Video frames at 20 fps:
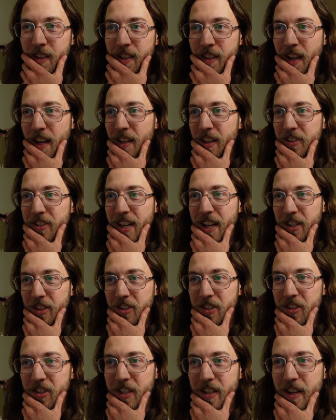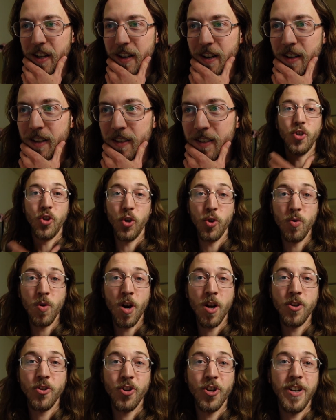okay, let's actually see here, two
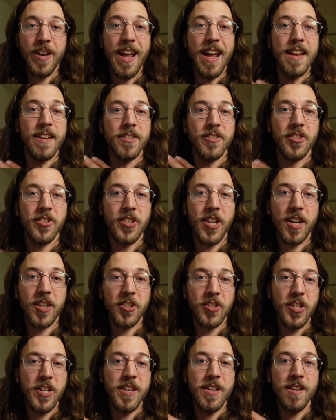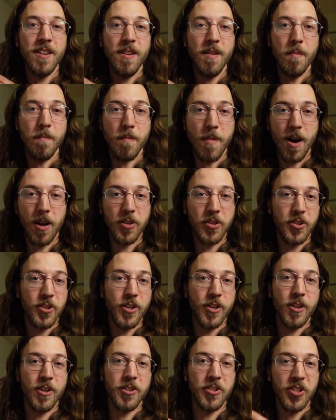hundred sixty
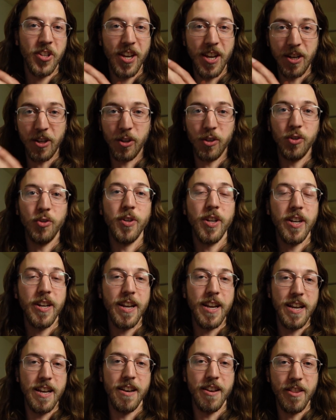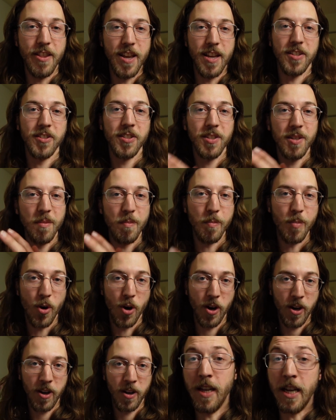monsters included in this
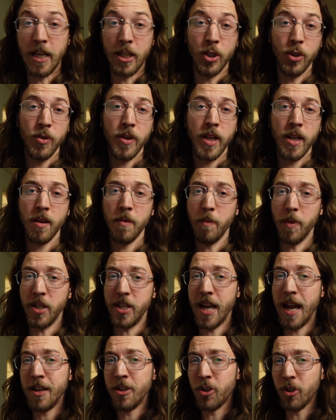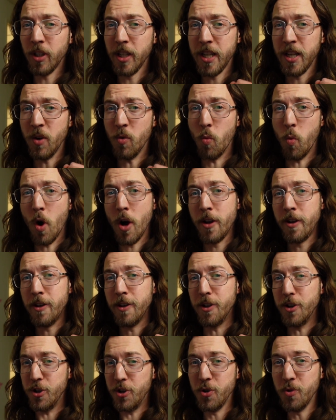book, including potentially one
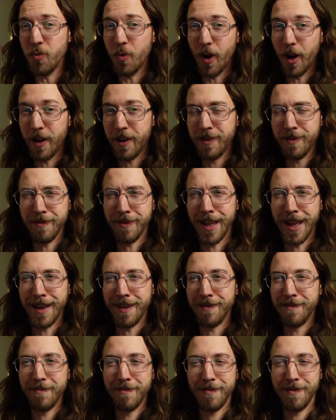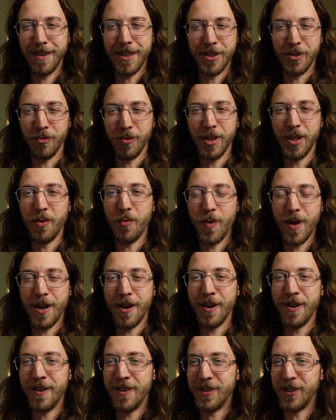new one that is really
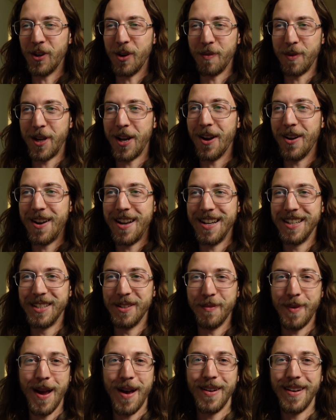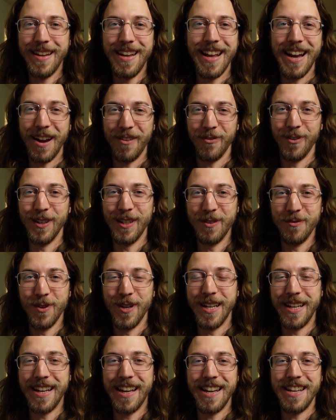weird, so I'm curious about it and I really
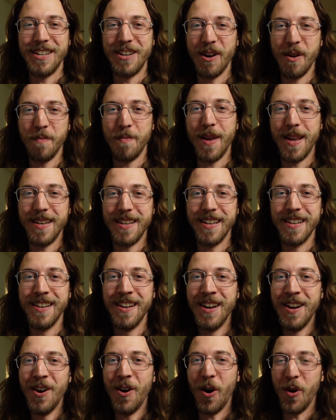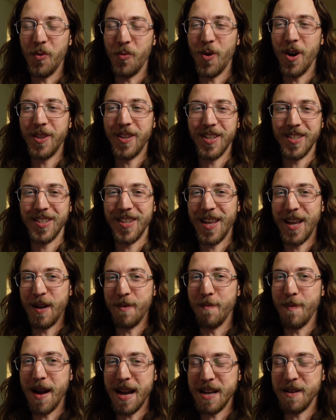want to get your opinion on what this
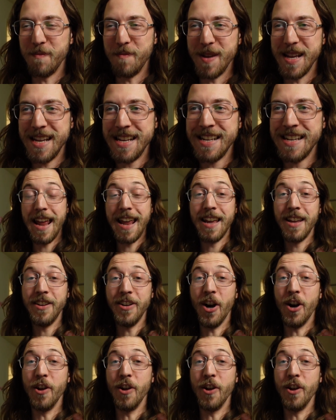thing might be. And